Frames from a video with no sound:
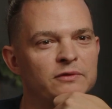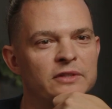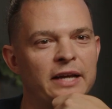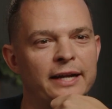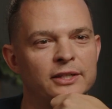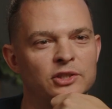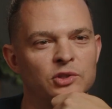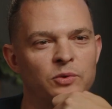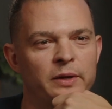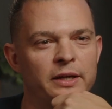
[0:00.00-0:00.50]

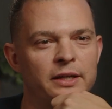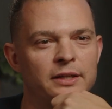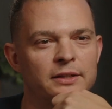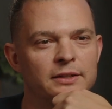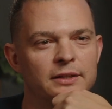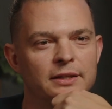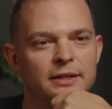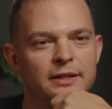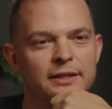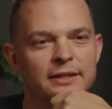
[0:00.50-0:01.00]
Tatooine. Again,
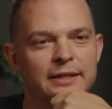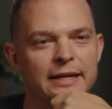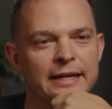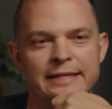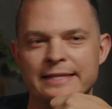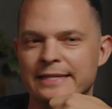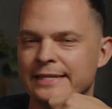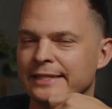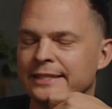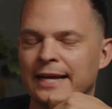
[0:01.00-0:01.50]
always.
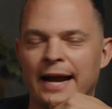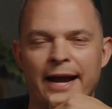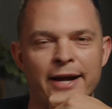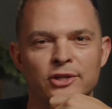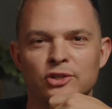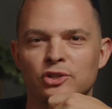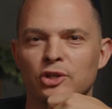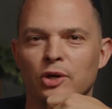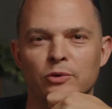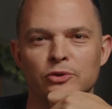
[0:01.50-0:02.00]
And the entire
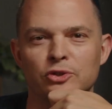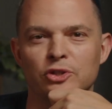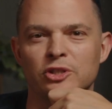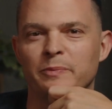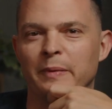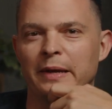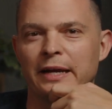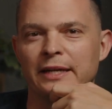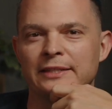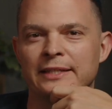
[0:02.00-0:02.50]
show will just so
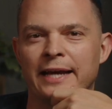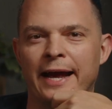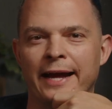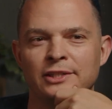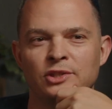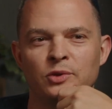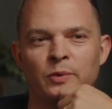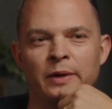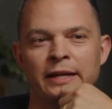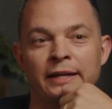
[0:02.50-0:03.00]
be on sad.
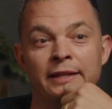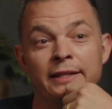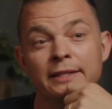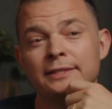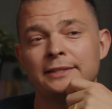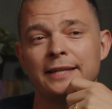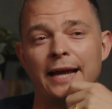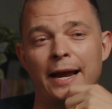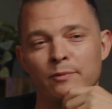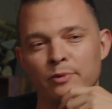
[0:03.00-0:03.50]
Tatooine. And this
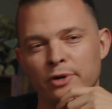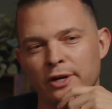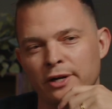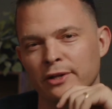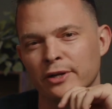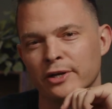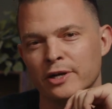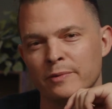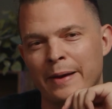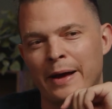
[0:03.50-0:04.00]
time, we're going to
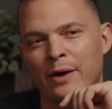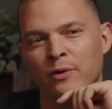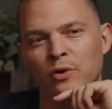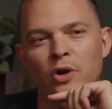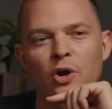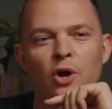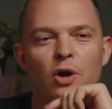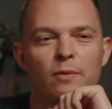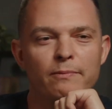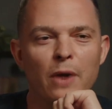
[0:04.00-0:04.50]
learn about
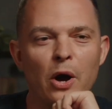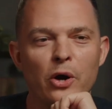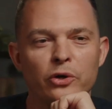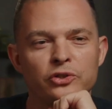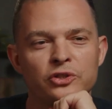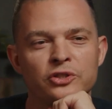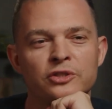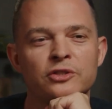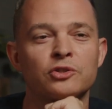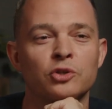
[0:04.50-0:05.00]

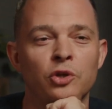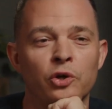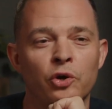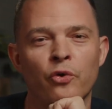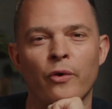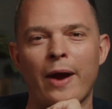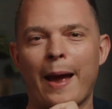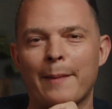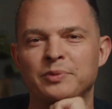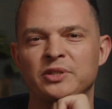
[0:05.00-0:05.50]
Mos
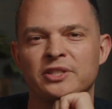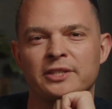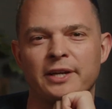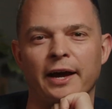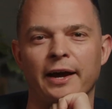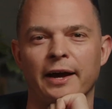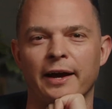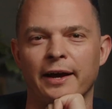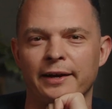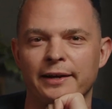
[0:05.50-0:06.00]

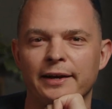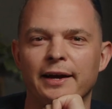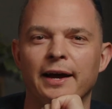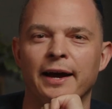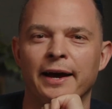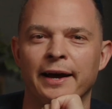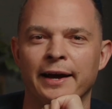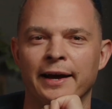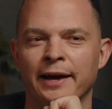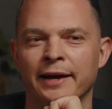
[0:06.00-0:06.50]
Crapska,
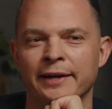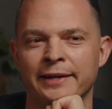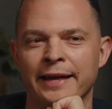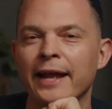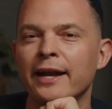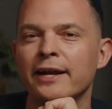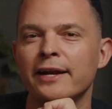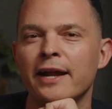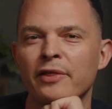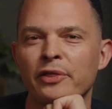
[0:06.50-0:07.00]
uh, yet
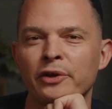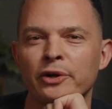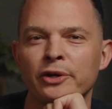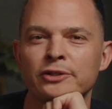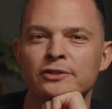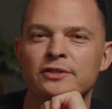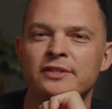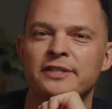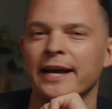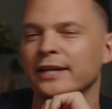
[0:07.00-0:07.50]
another
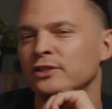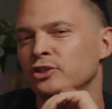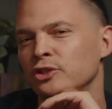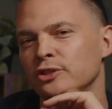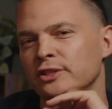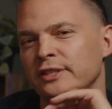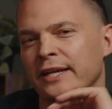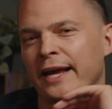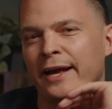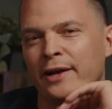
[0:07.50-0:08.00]
desert
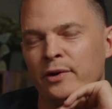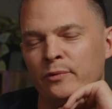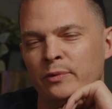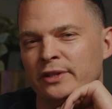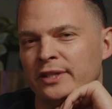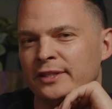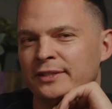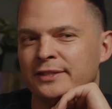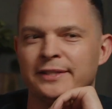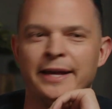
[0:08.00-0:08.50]
town with
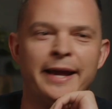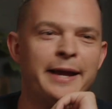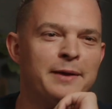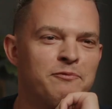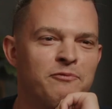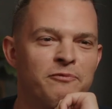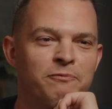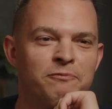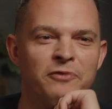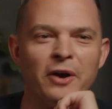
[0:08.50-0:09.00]
the same
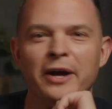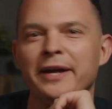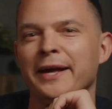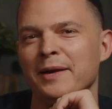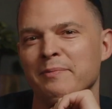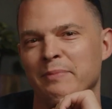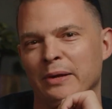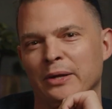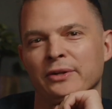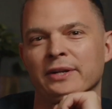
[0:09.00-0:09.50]
fucking
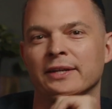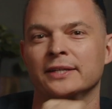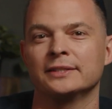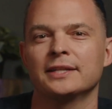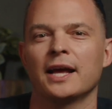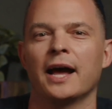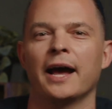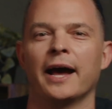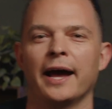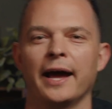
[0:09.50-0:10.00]
buildings.
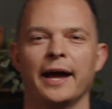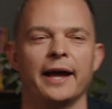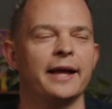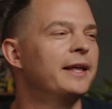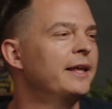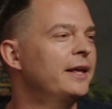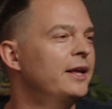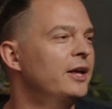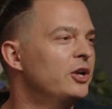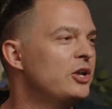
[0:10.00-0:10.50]

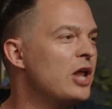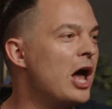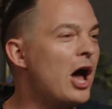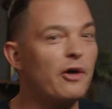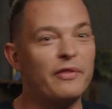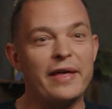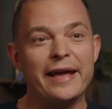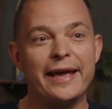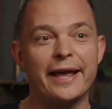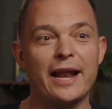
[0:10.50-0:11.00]
Uh, no,
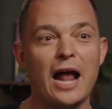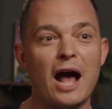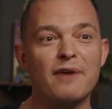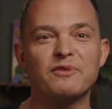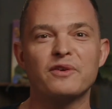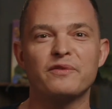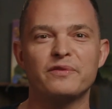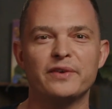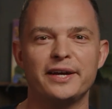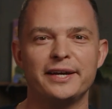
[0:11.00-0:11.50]
they get off
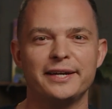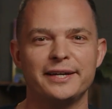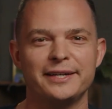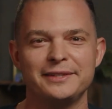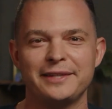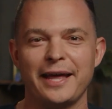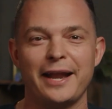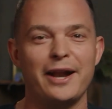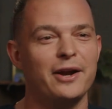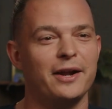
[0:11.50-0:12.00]
of. Uh,
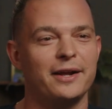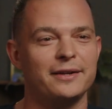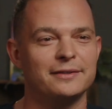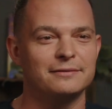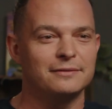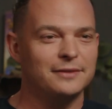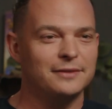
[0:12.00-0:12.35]
they don't.